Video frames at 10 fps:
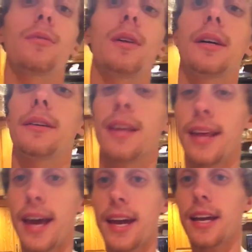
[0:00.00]
know why.
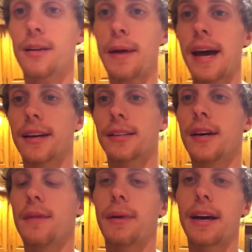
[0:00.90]
Hey, you're back.
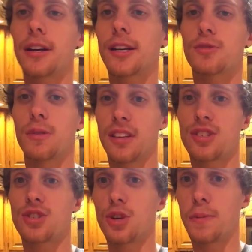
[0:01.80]
My internet's really
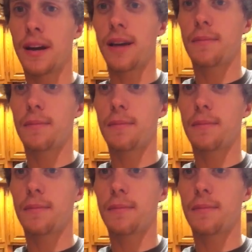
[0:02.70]
stupid. I